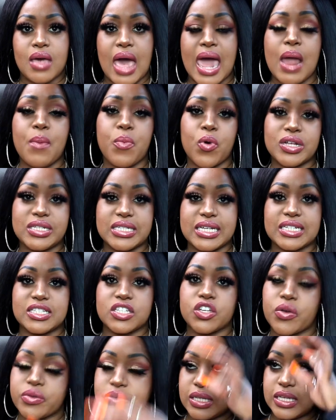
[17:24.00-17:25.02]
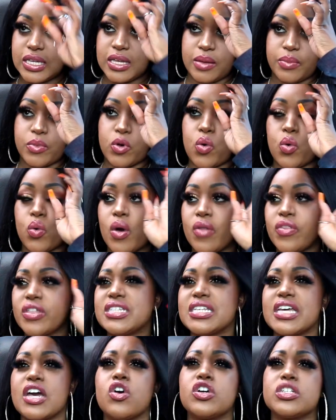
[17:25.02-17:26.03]
and I bought a ticket to go see him. Cool. The
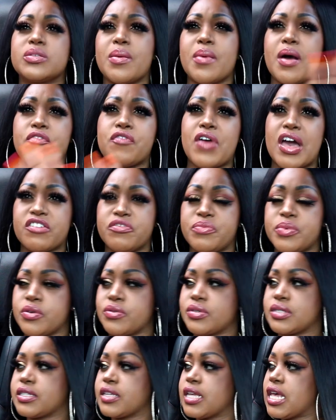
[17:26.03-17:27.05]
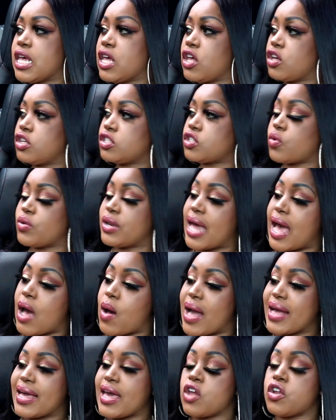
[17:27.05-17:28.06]
ticket cost me about five bills. So now
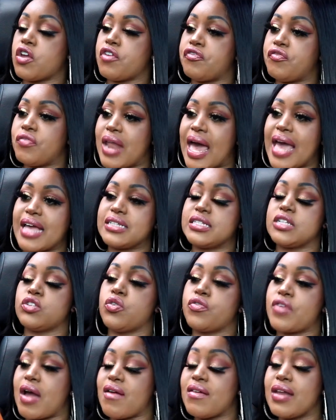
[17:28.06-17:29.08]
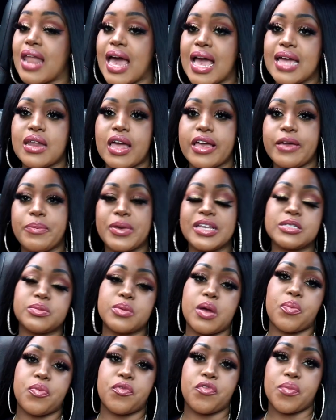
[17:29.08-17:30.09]
I get on a flight to North Carolina. He picks
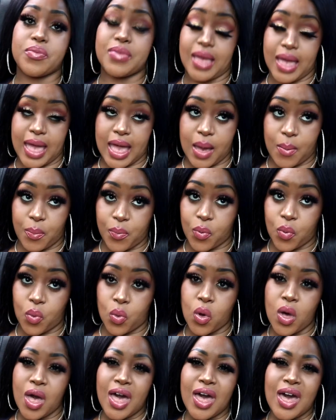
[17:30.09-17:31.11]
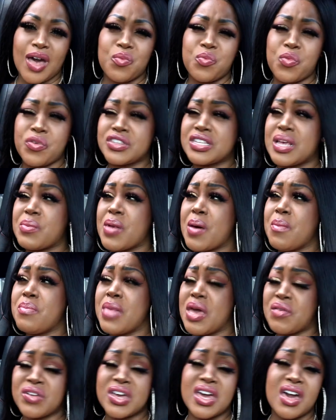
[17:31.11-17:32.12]
me up from the airport with some
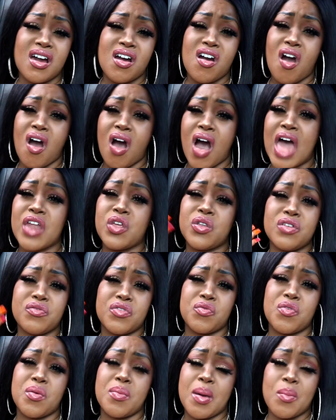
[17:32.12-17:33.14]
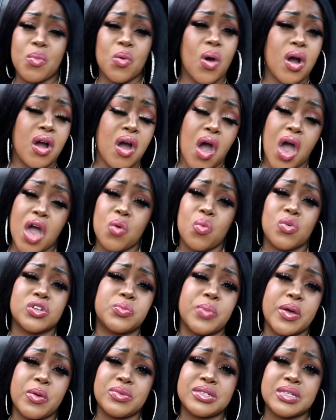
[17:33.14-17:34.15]
American car. I don't even remember what car it was,
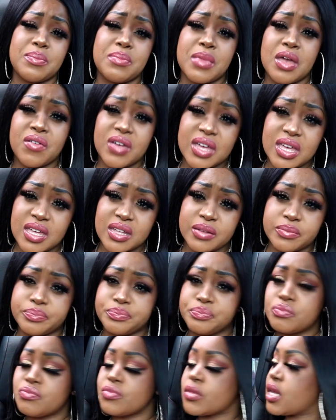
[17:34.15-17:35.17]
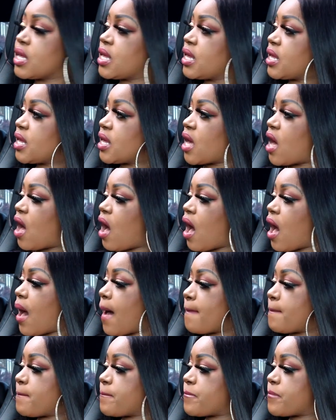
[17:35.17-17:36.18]
but it was American.
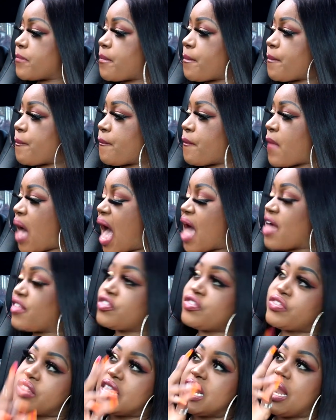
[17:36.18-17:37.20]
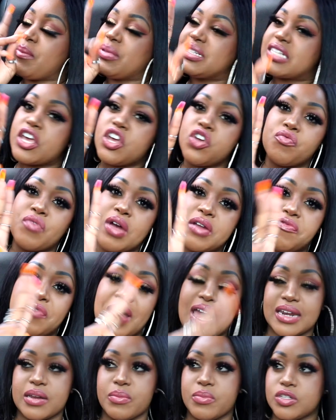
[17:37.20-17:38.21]
Um, let me tell you red
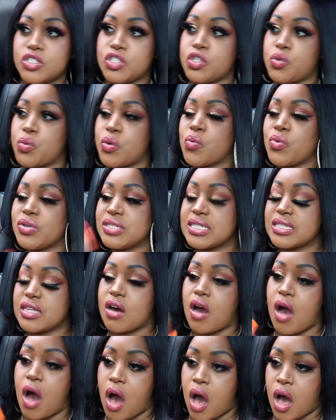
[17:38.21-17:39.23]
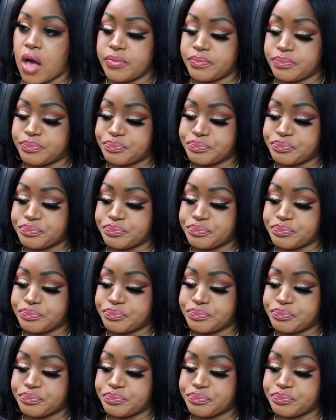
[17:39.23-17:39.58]
flag number two. When we was in the car,